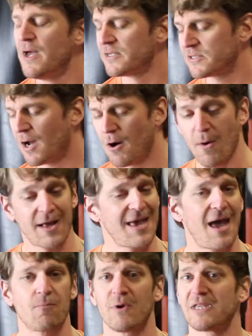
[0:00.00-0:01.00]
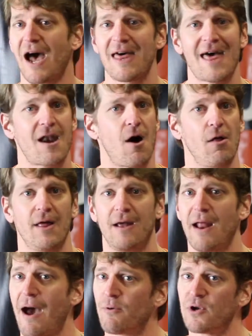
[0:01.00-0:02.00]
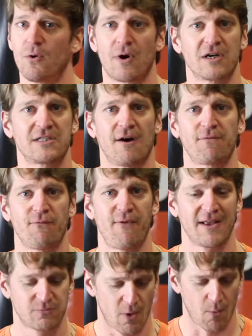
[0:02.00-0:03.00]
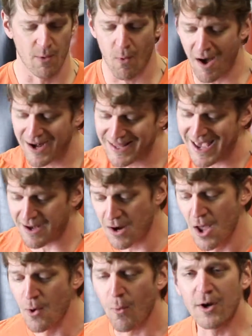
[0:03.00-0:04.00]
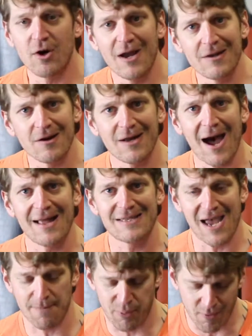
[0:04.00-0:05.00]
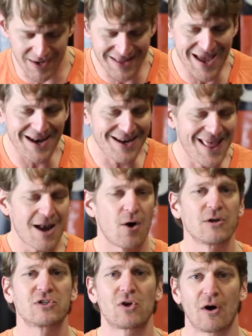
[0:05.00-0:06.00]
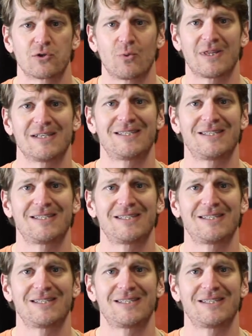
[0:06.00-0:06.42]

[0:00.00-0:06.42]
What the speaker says: So again, we tie that all in, how we're doing our self-defense, what we want, again, when you're hitting your contact point again, and that all starts with the